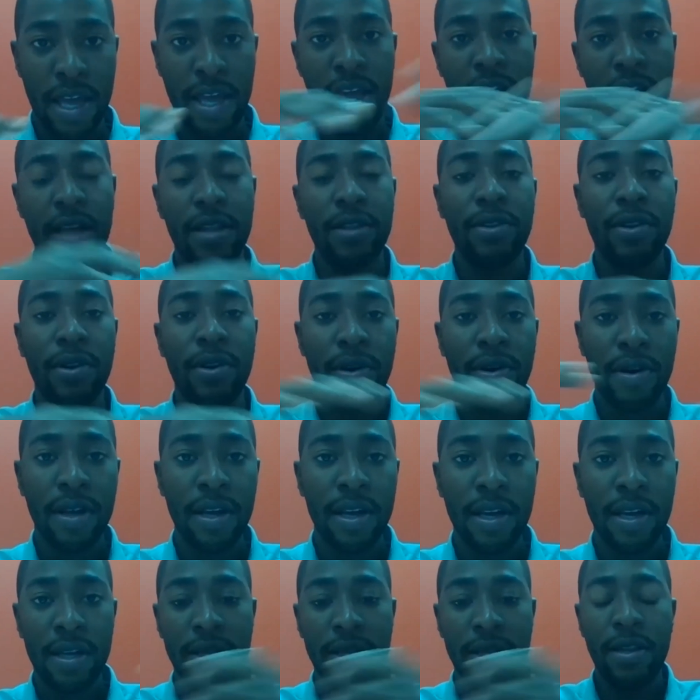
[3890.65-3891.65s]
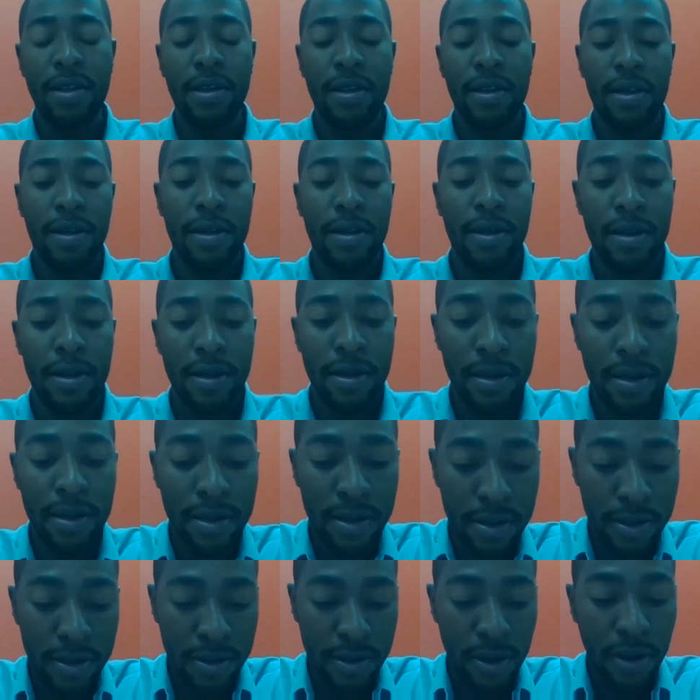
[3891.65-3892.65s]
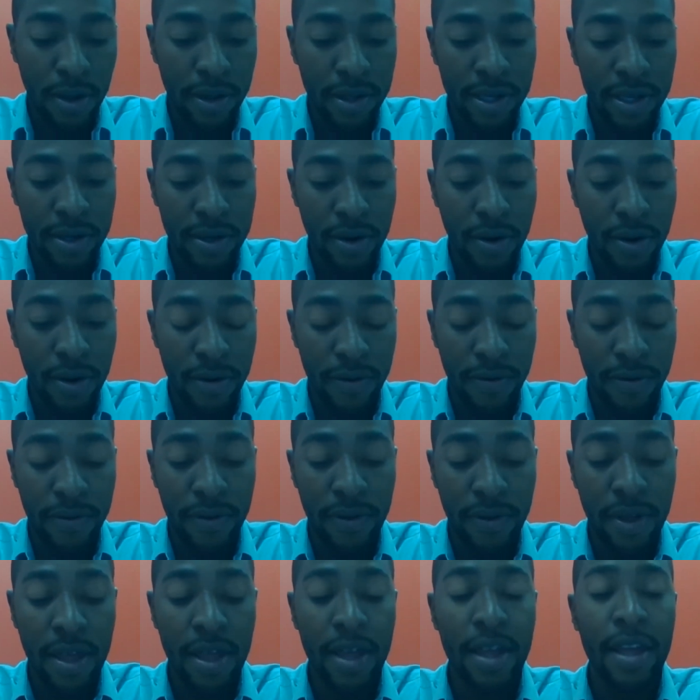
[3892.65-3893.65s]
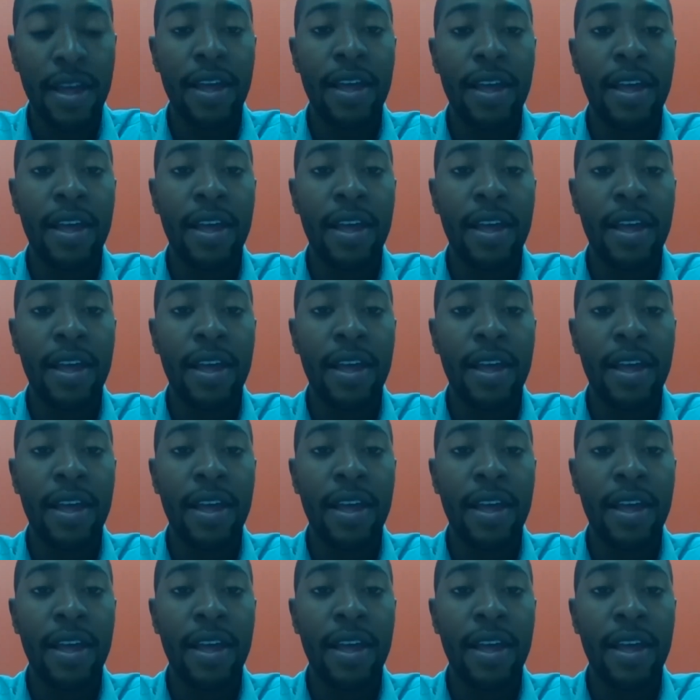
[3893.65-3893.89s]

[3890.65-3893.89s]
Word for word: okay, under the under earth.